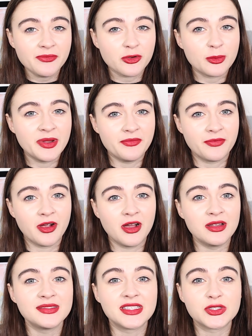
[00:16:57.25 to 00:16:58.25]
from in
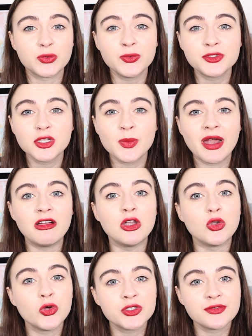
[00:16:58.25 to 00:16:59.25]
France is also where a
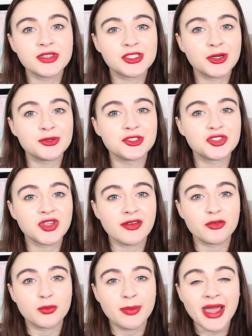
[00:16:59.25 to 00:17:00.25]
lot of the soldiers
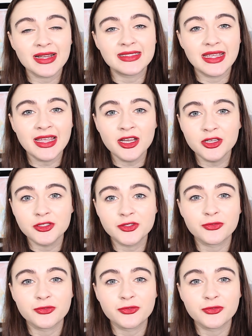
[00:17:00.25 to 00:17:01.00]
travelled back to England